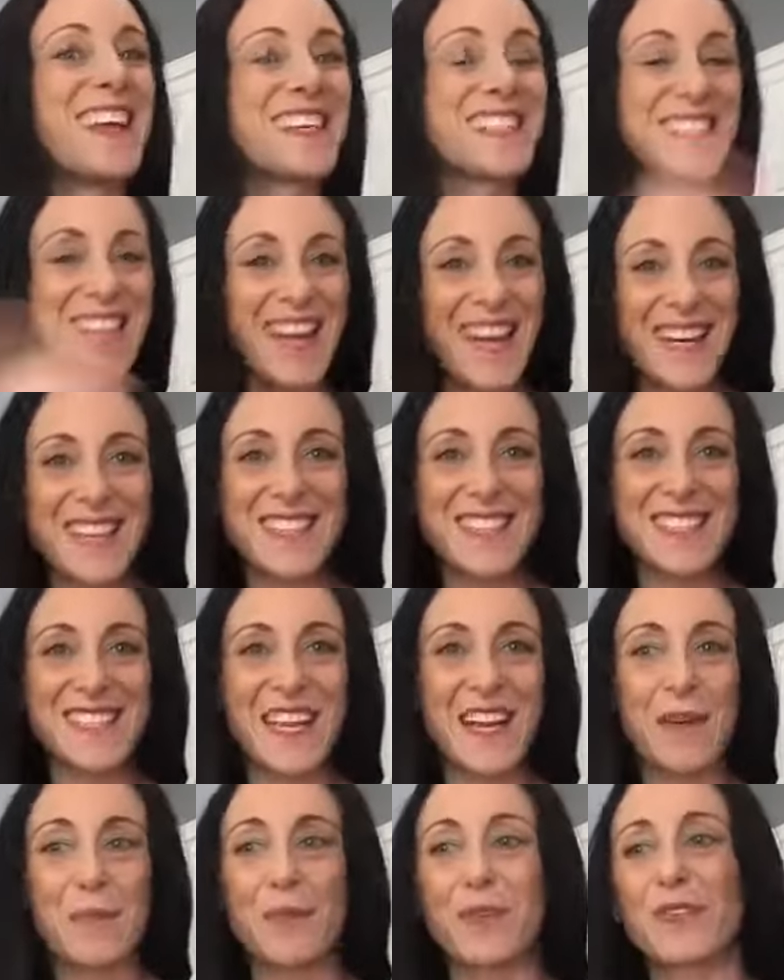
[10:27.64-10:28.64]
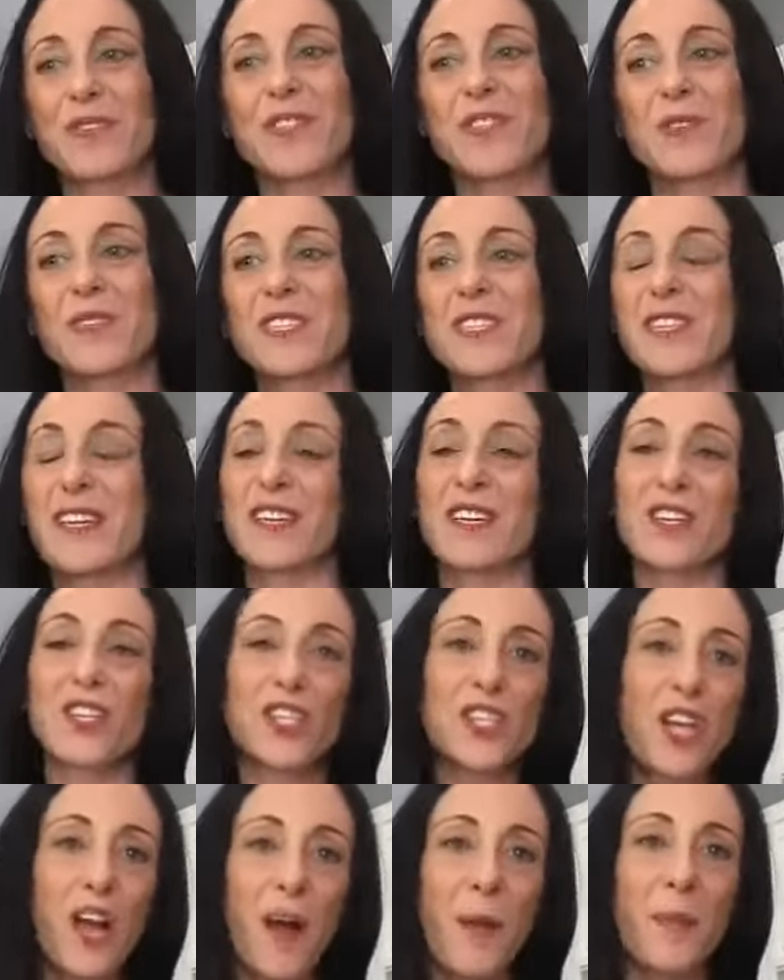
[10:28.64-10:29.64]
10 examples. So it's like a
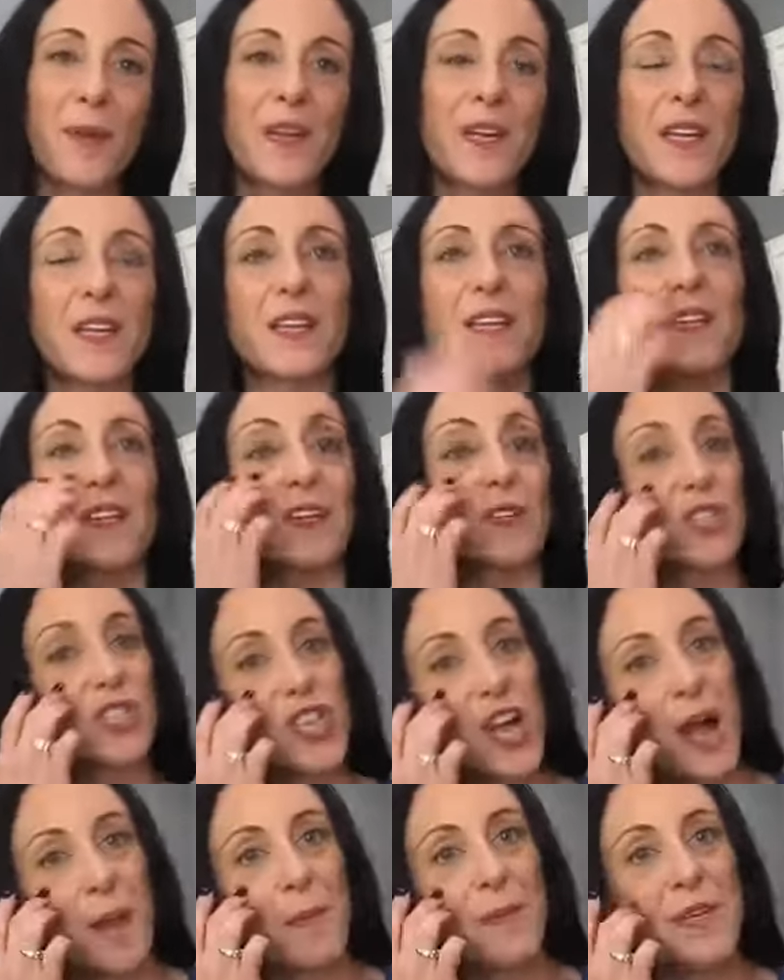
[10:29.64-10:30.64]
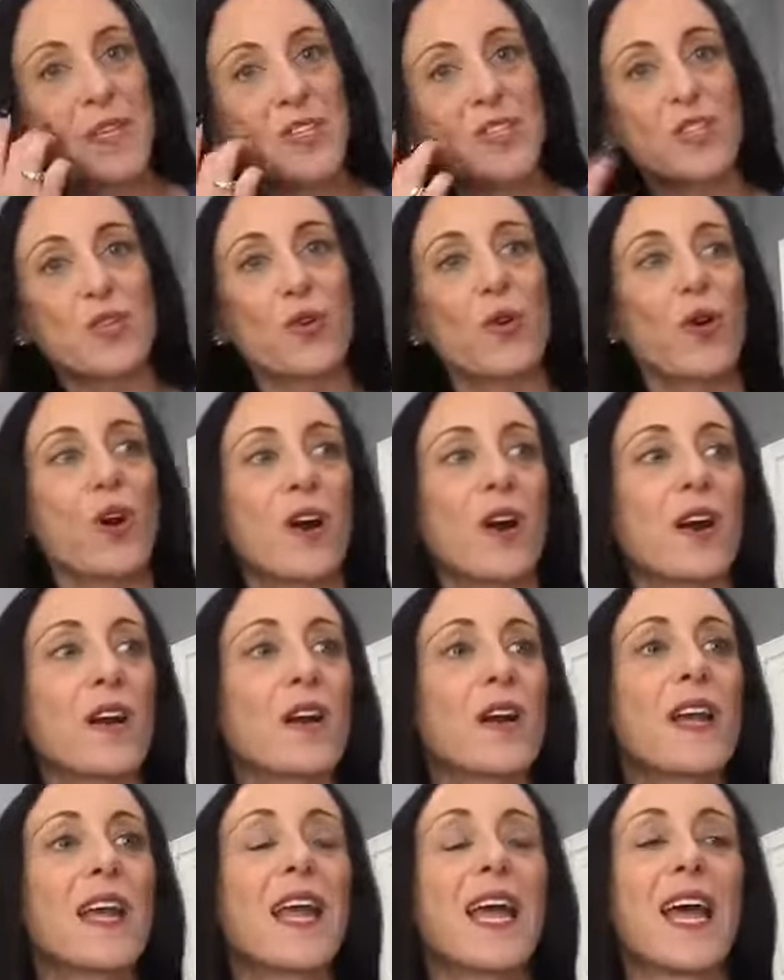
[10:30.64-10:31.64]
shopping tour.
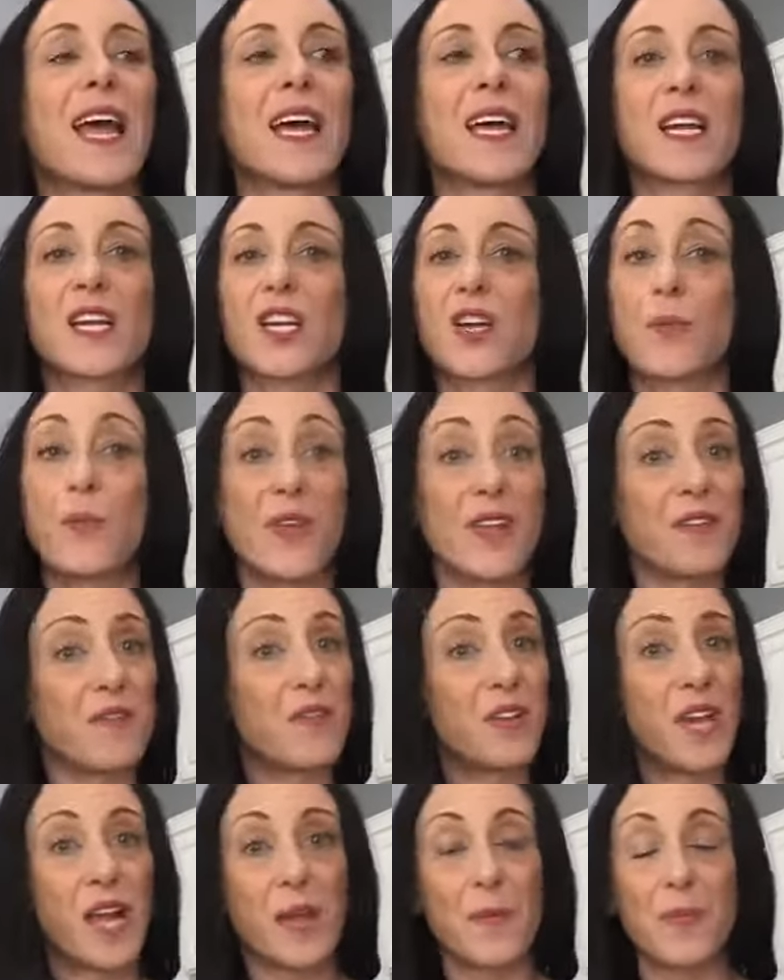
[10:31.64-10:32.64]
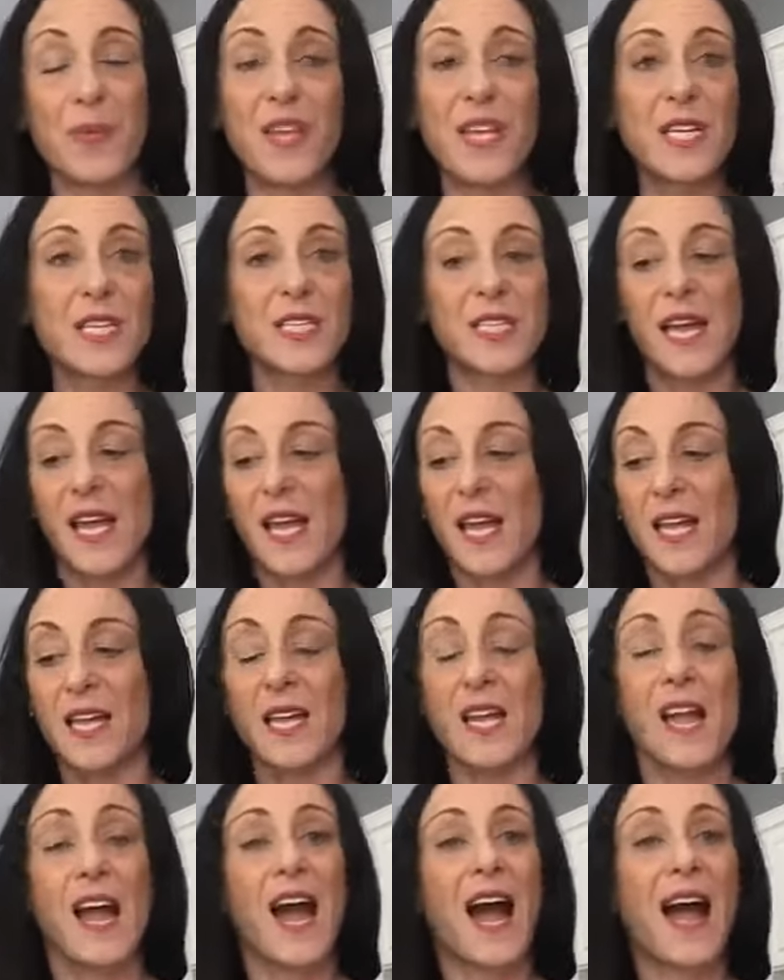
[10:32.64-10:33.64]
It could be VIP day.
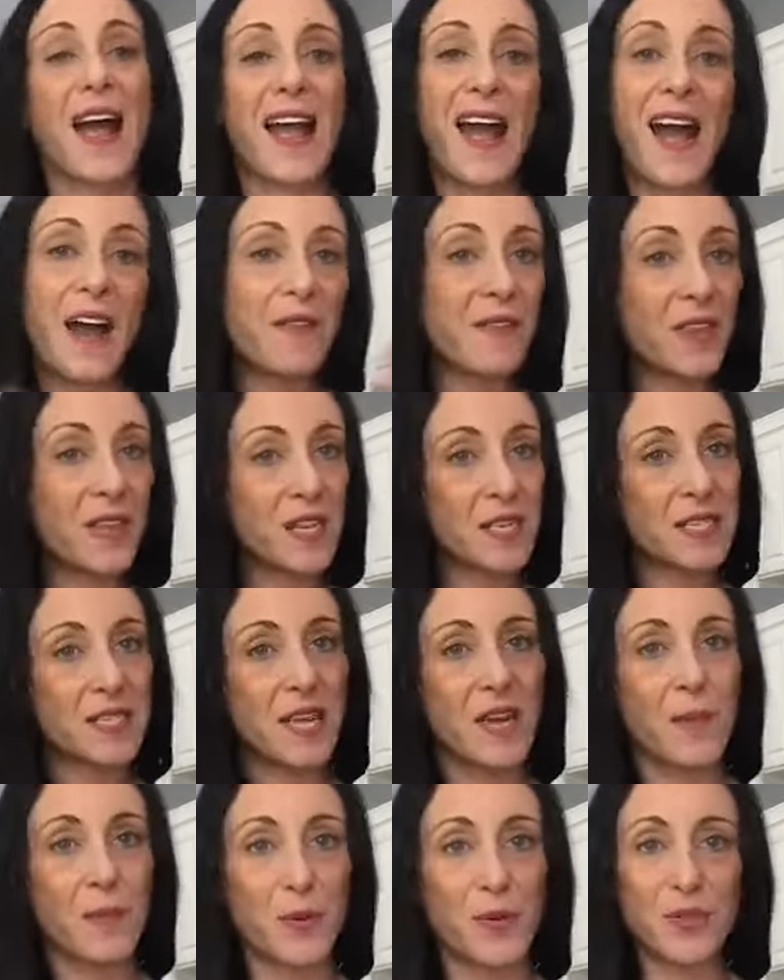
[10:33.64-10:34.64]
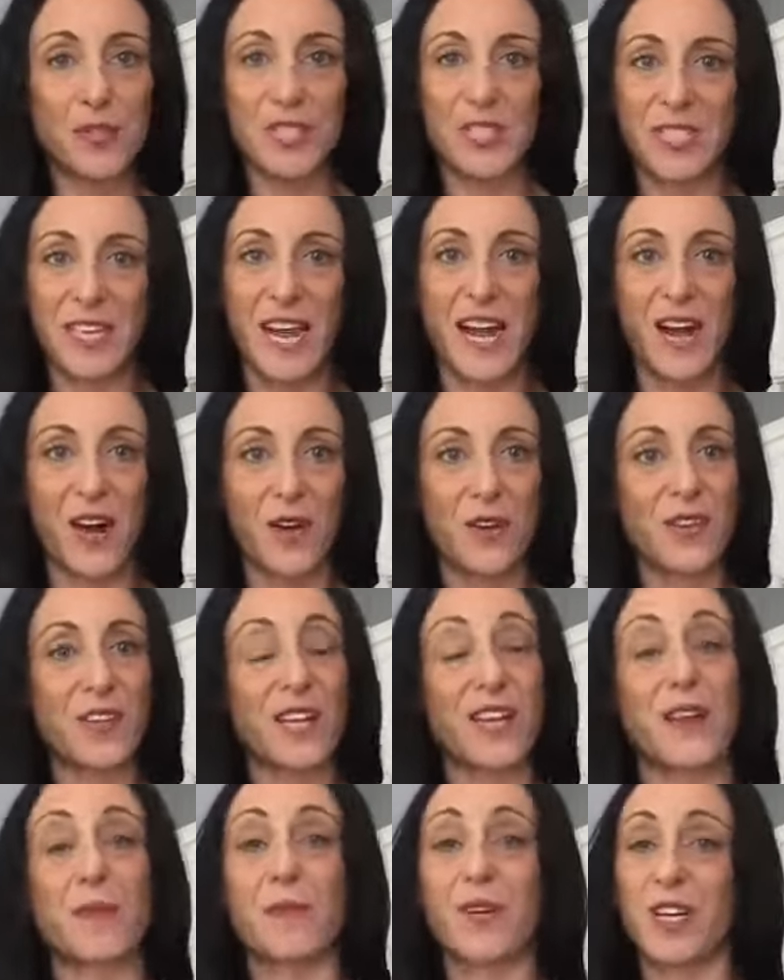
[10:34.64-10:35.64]
I have the examples down
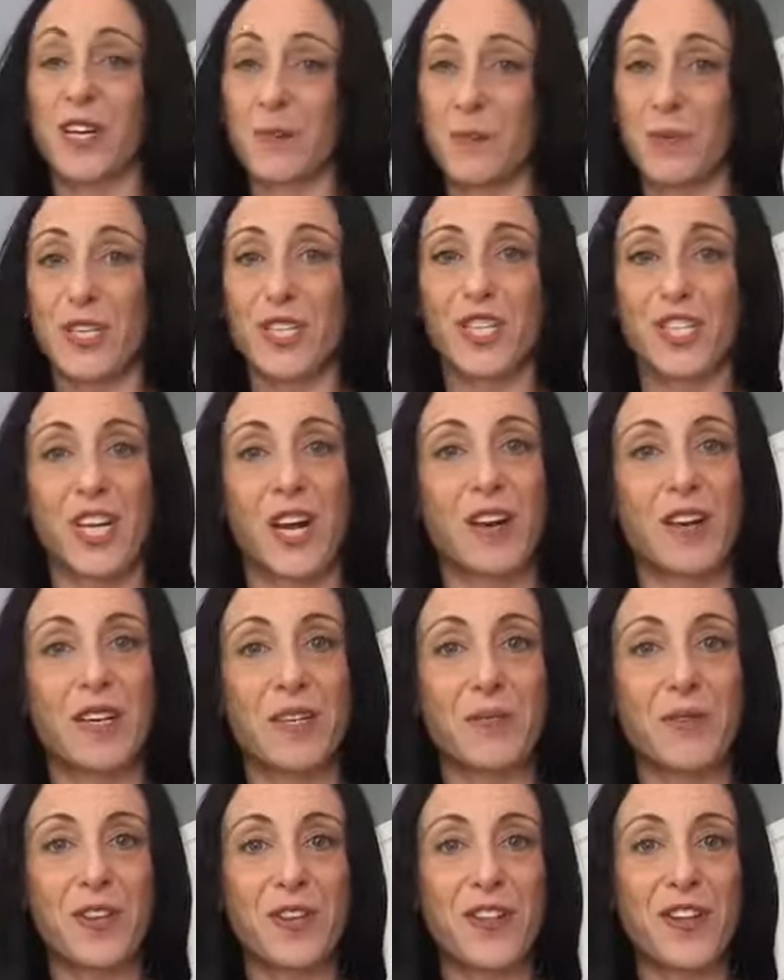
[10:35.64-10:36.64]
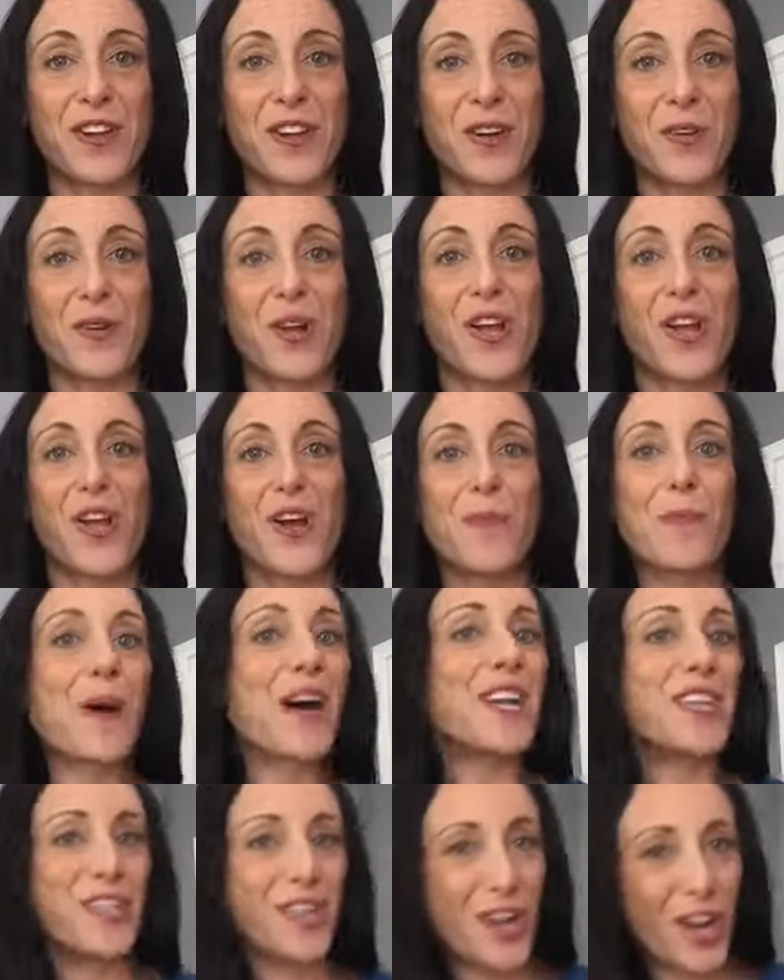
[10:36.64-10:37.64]
that I'm gonna be sharing with you,
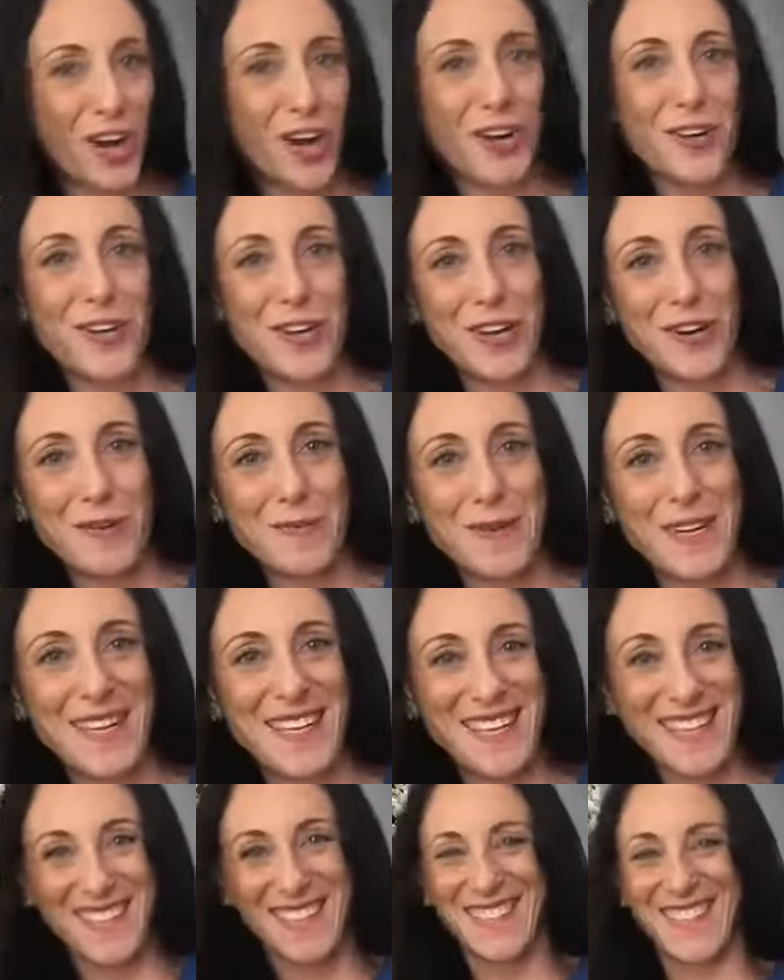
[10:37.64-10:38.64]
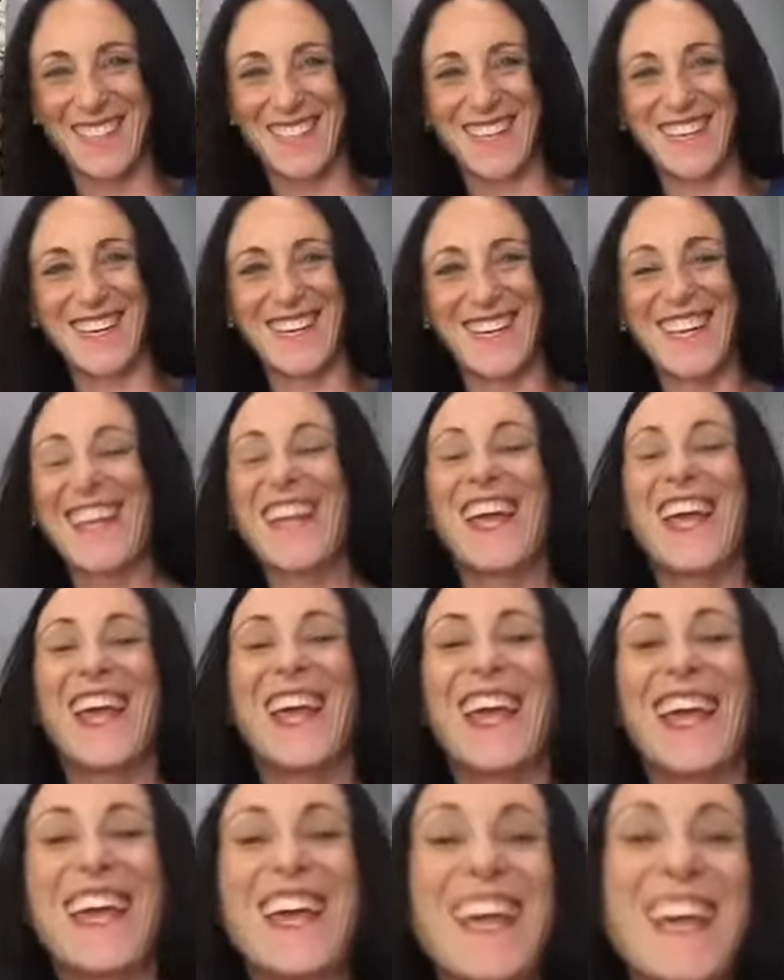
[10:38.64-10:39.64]
but you all know me.
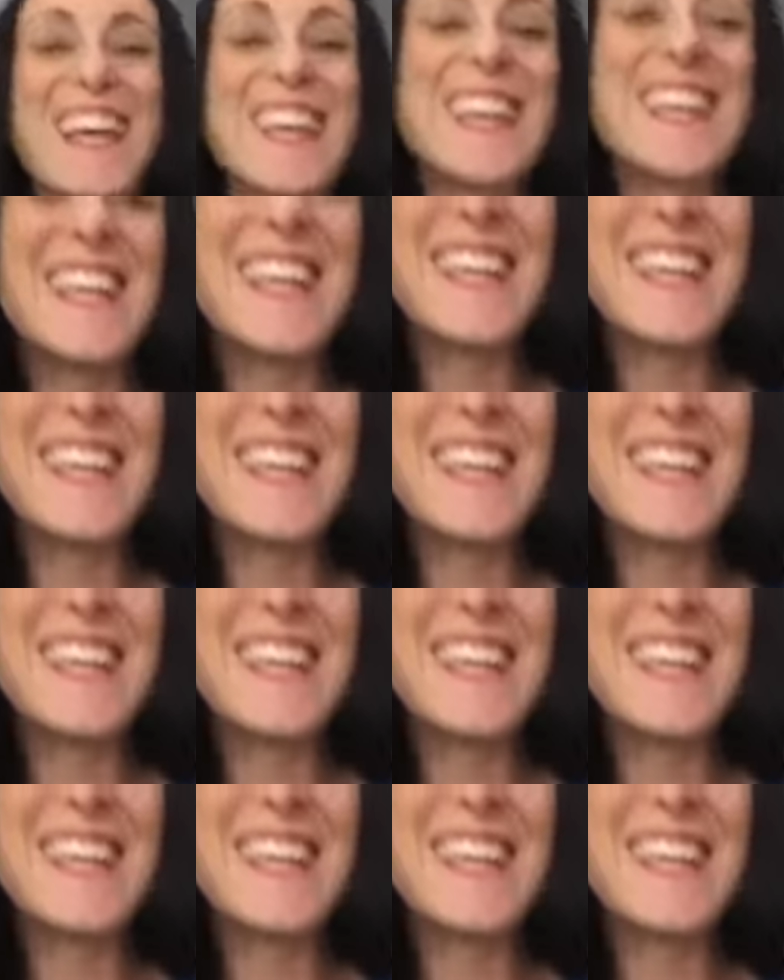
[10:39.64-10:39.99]
It